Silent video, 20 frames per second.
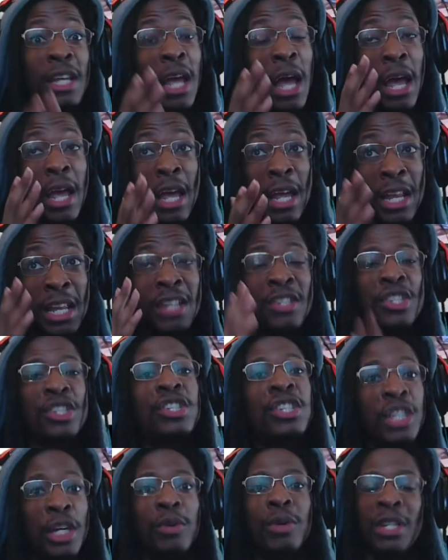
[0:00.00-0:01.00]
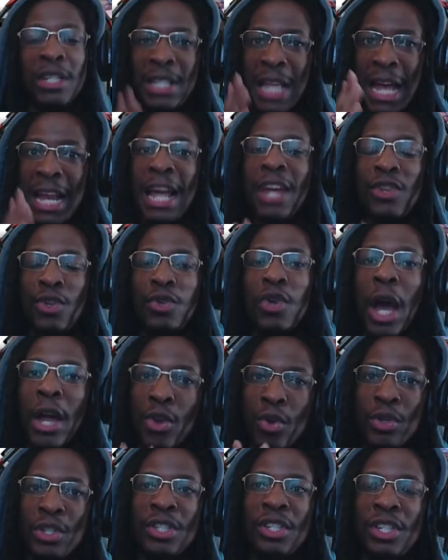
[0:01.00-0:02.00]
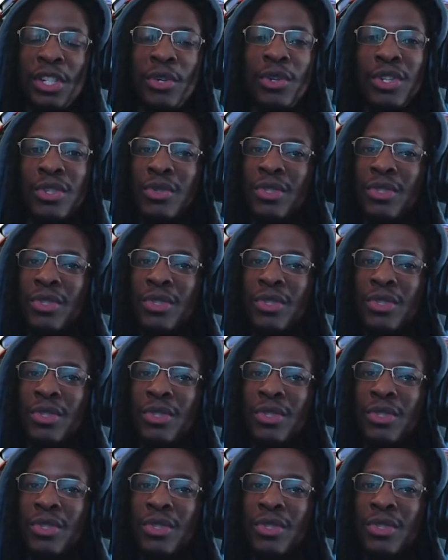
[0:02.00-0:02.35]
It is a series. That I do know. I know it's a series.